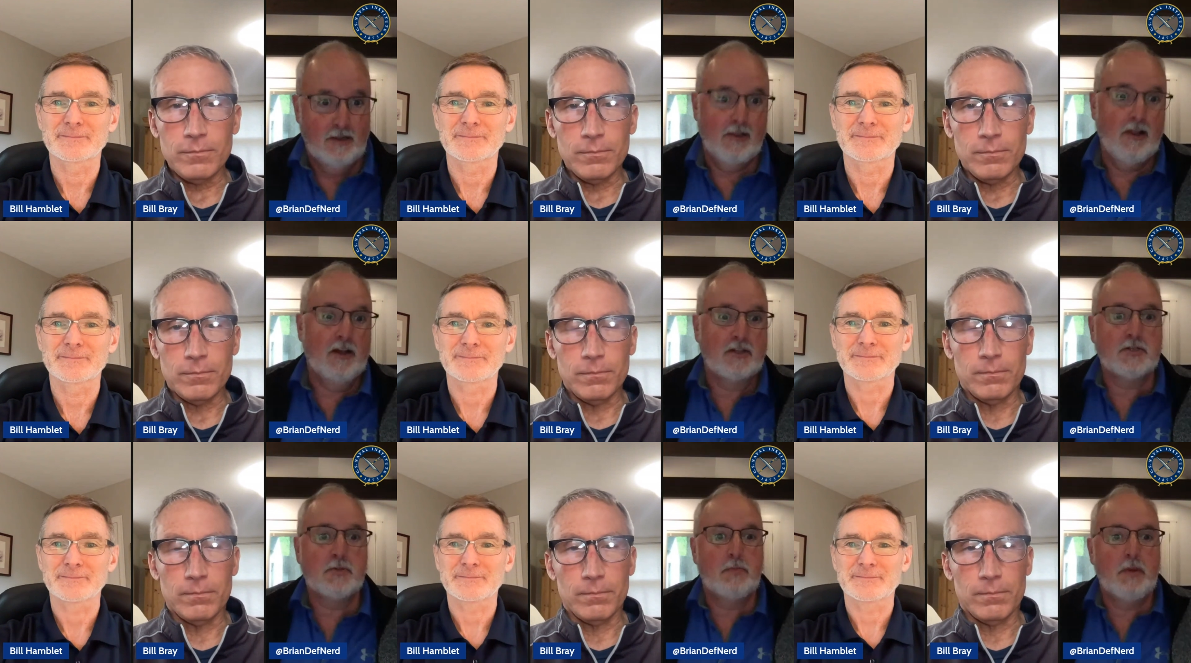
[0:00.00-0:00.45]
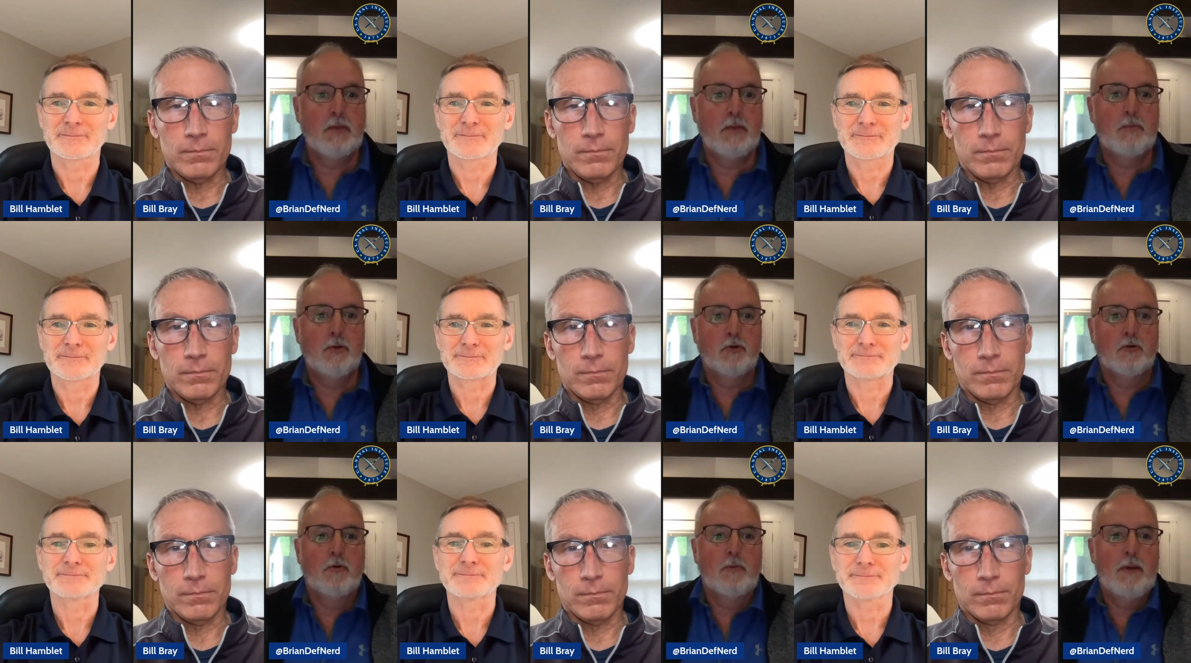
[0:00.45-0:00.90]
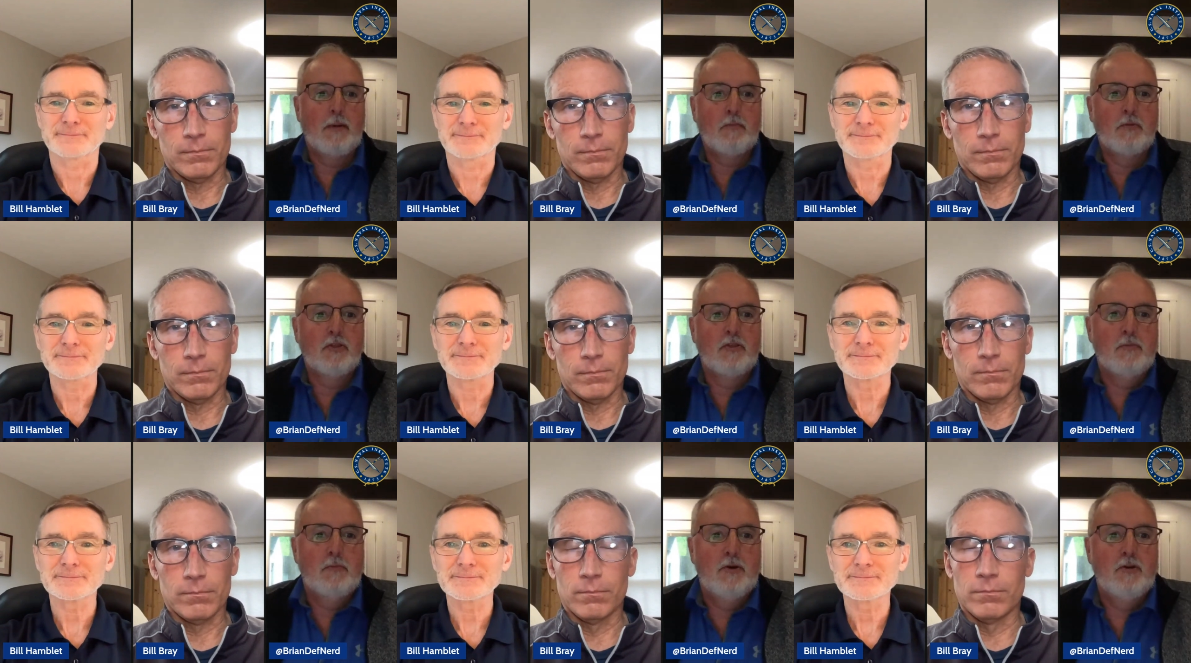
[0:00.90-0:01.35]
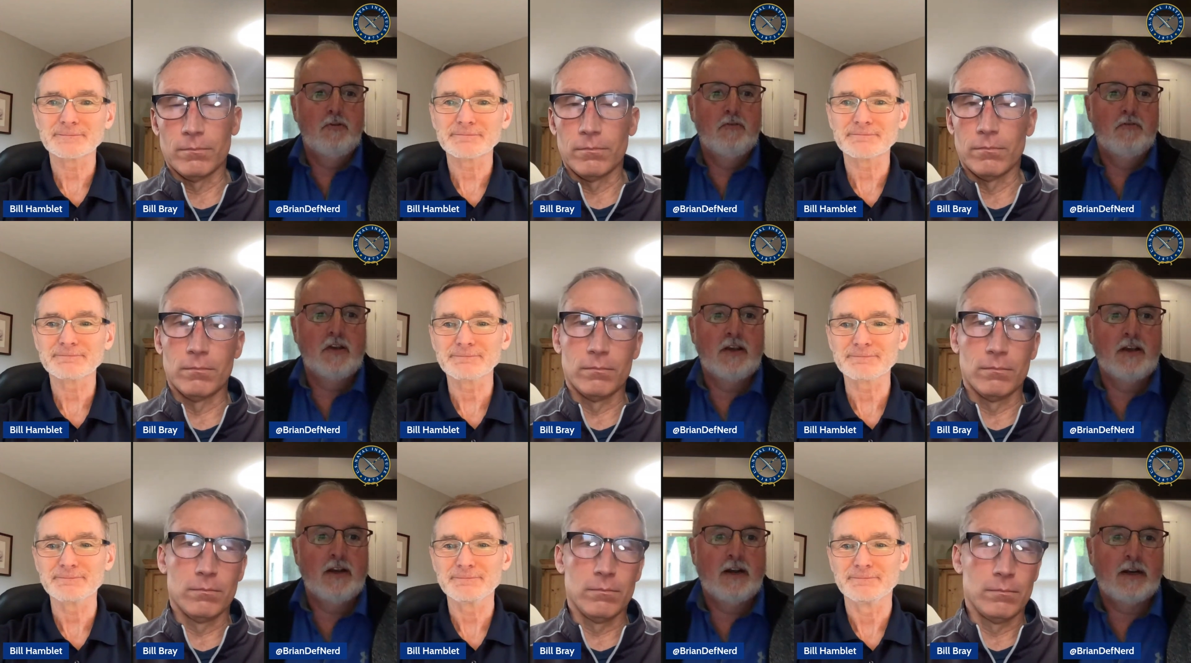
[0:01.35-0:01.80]
Speaker 1: lots of people remember the
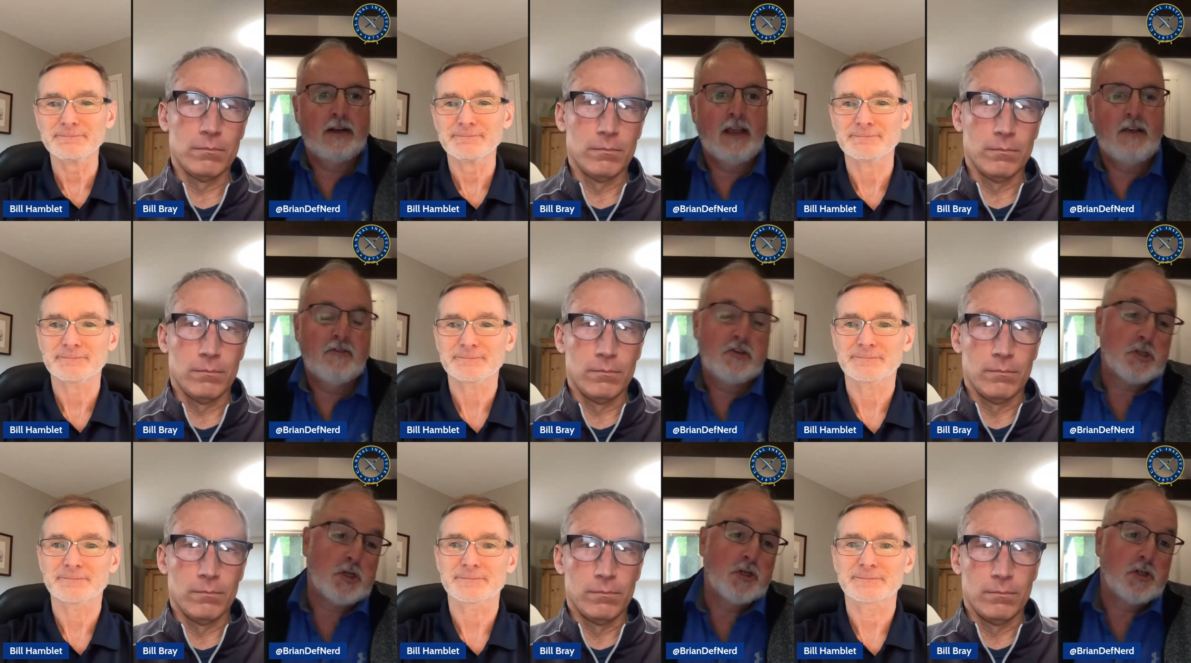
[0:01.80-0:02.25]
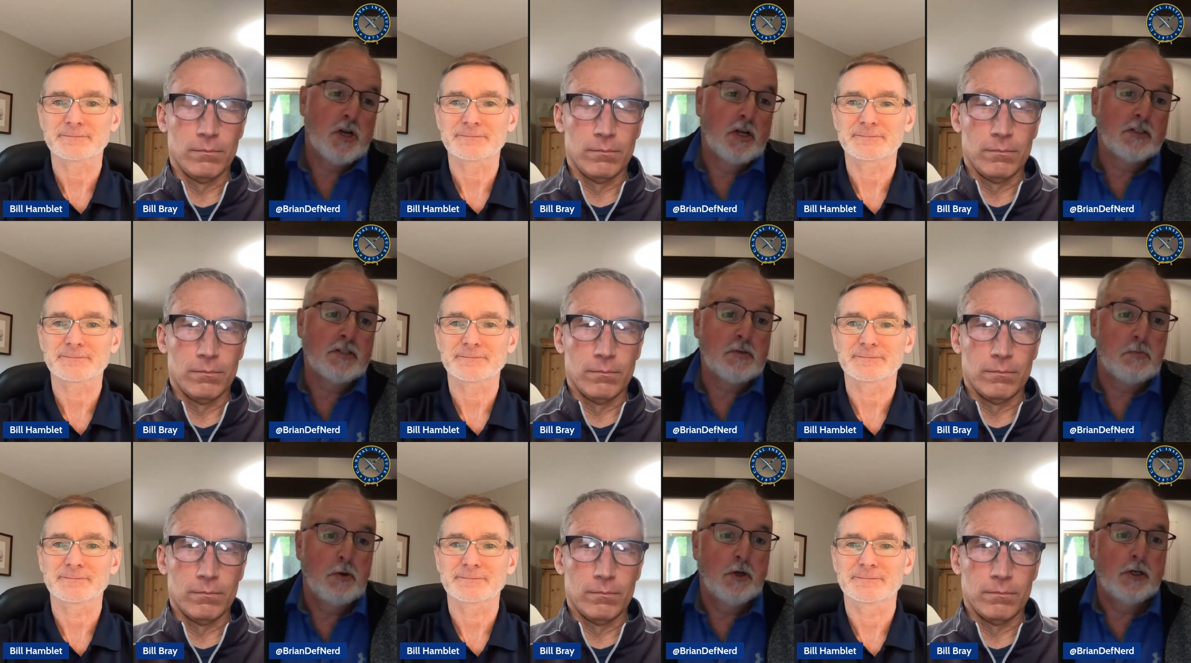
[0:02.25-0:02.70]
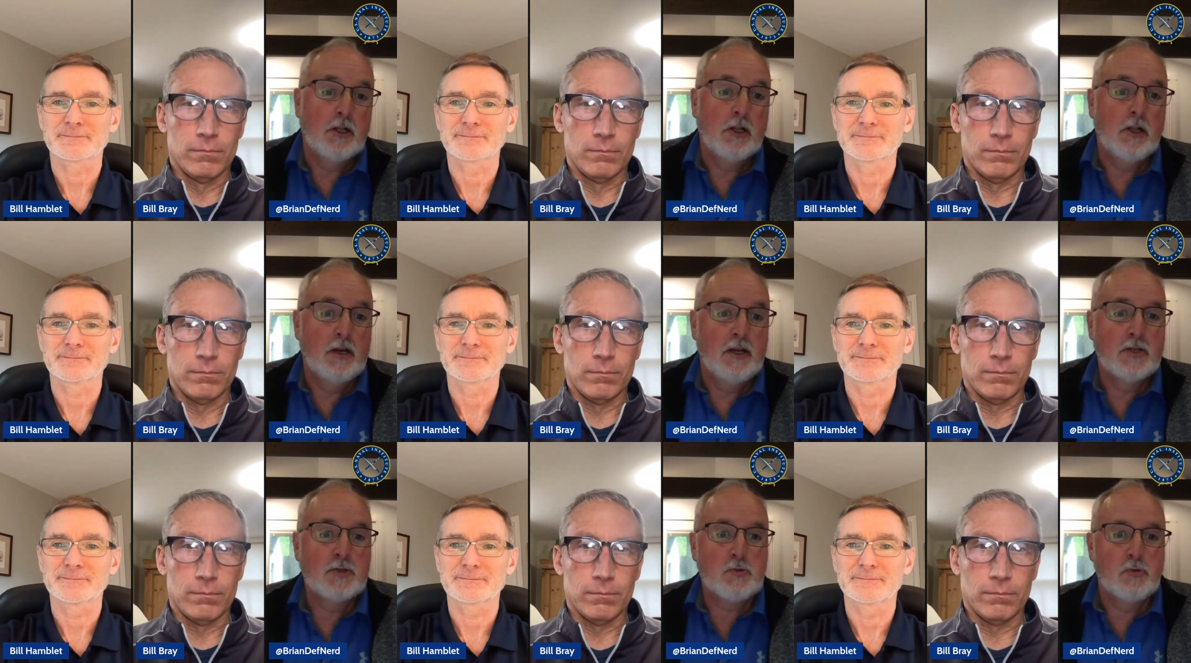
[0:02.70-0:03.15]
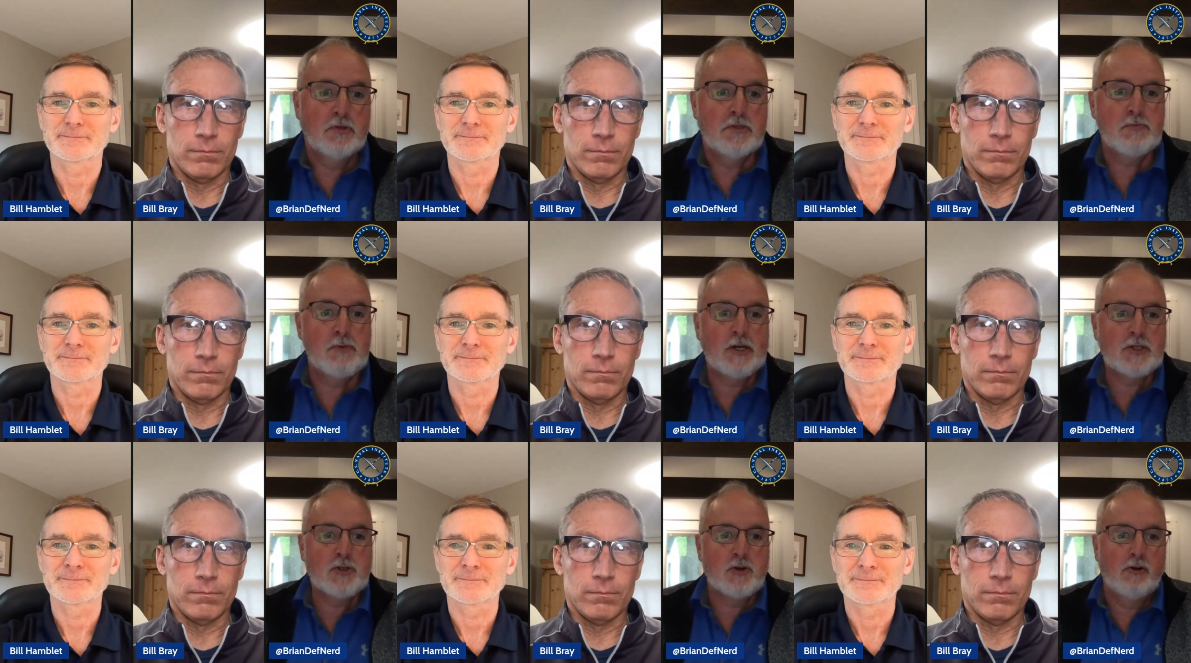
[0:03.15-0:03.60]
movie, and it gave us a chance to put Clint Eastwood's
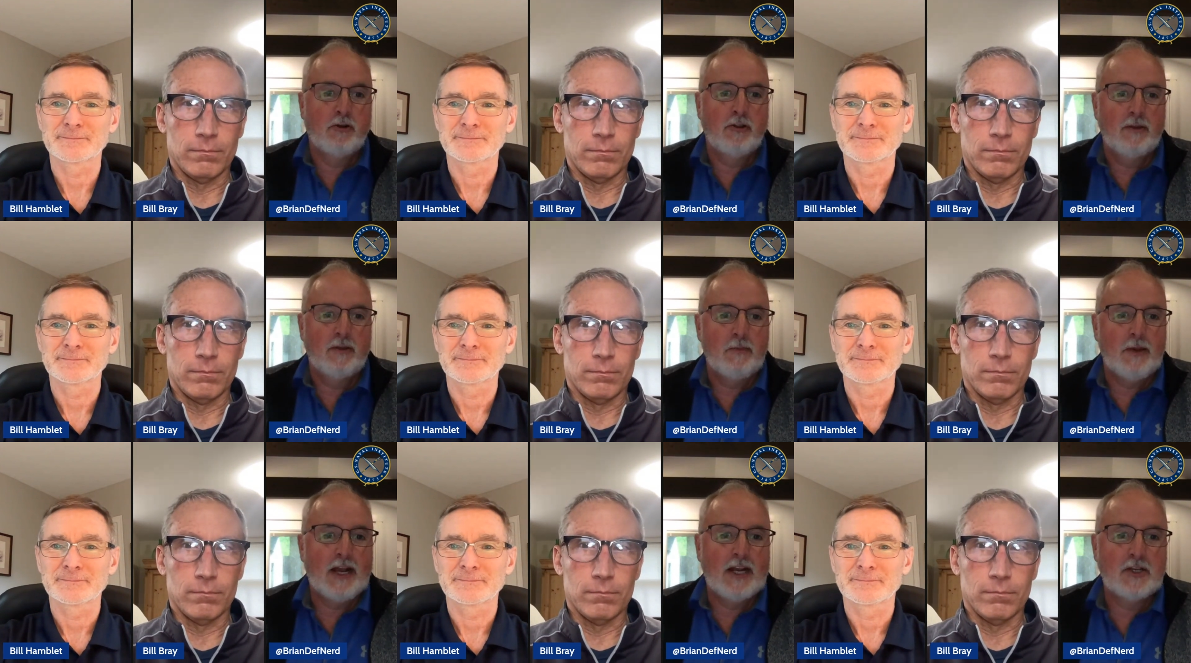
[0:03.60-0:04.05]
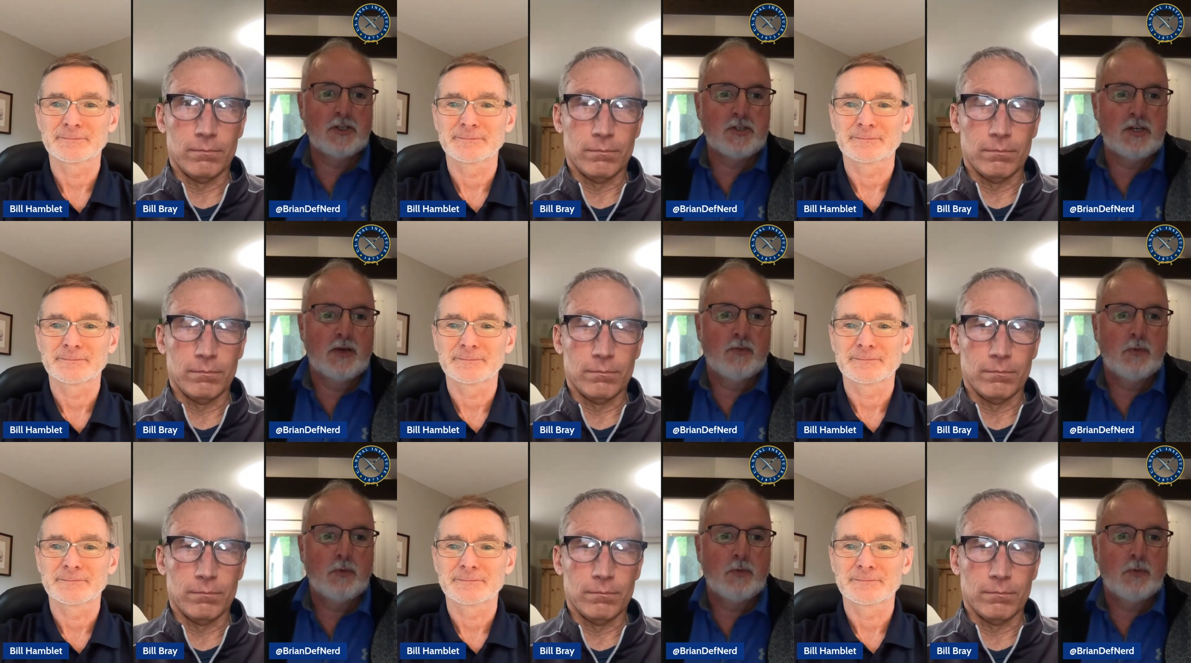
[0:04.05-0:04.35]
picture in the magazine,